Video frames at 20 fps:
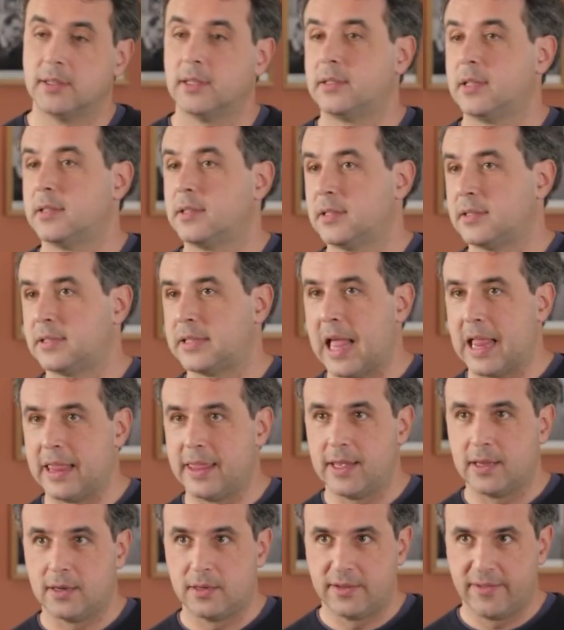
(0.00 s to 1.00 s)
This is a
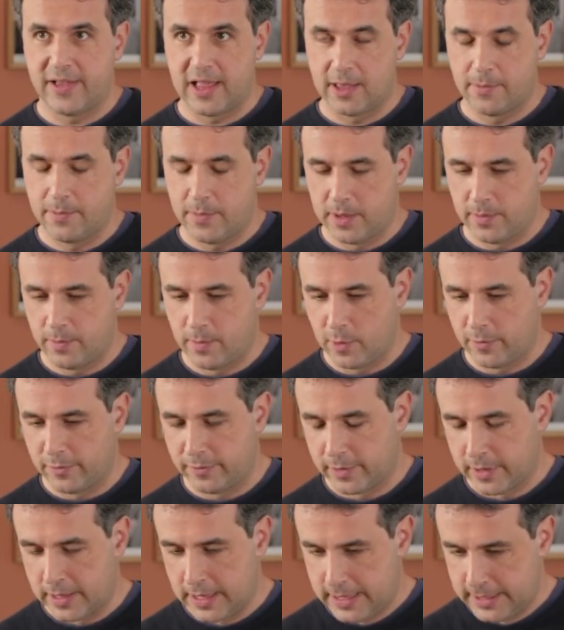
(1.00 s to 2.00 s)
standard development move.
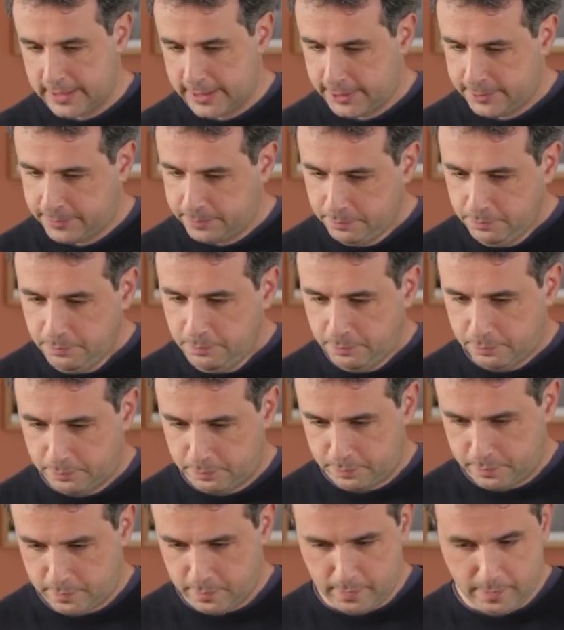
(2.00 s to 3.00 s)

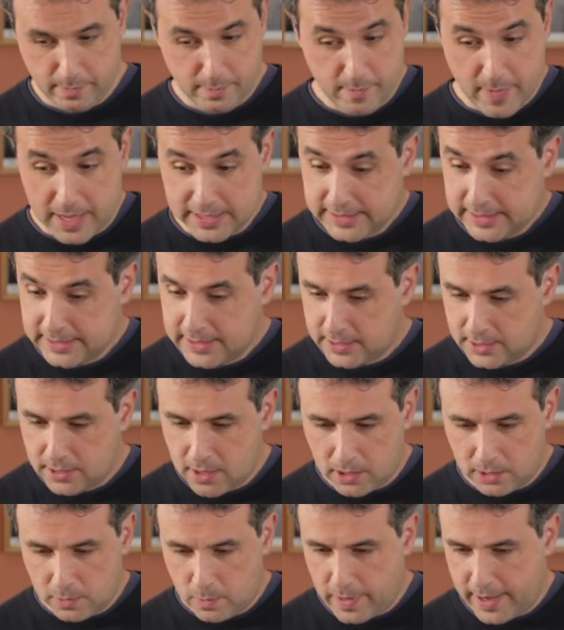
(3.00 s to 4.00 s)
But this is
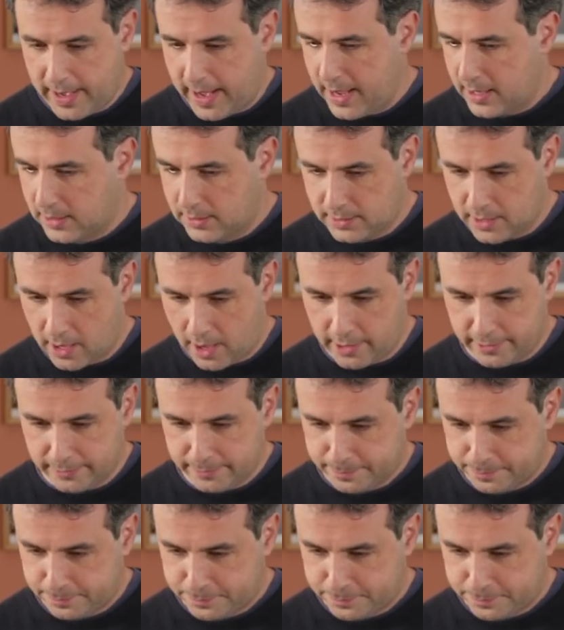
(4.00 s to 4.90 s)
not winning, so